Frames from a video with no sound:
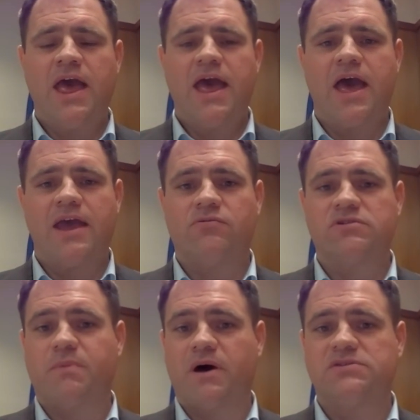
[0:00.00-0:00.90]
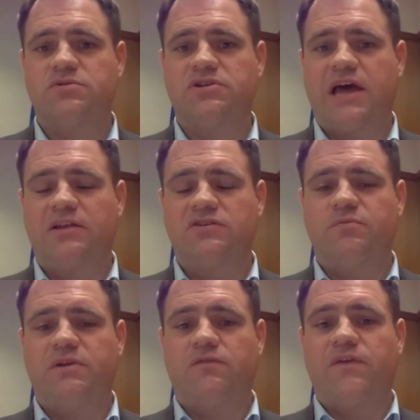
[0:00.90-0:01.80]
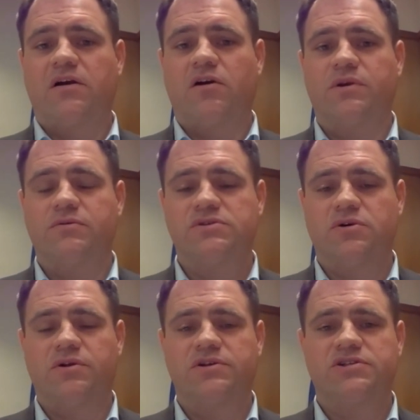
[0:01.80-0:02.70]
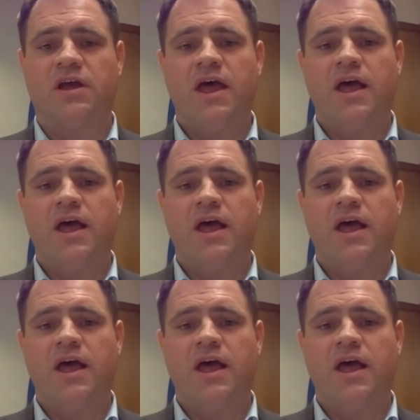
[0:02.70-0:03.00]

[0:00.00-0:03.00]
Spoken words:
in response to a challenge from Leo Varadkar when he was Taoiseach,